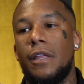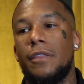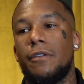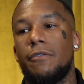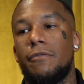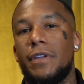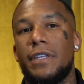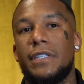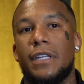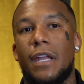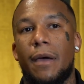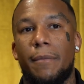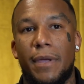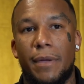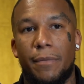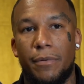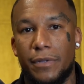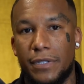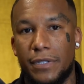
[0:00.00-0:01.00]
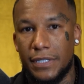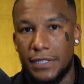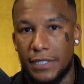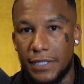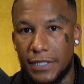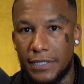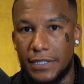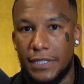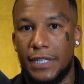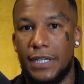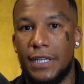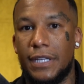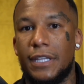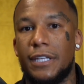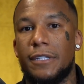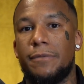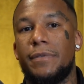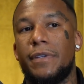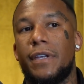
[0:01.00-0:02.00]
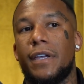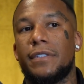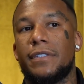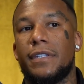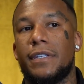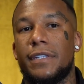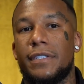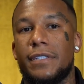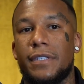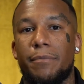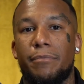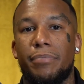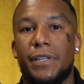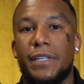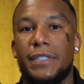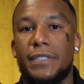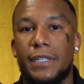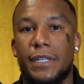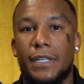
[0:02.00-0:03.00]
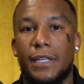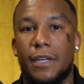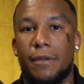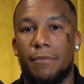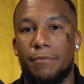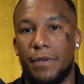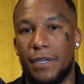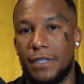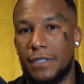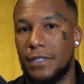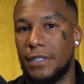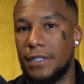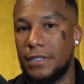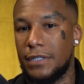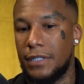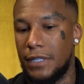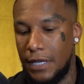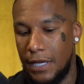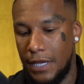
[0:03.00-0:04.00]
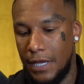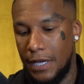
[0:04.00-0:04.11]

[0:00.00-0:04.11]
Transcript: The reason I'm able succeed is because of the simplicity in business,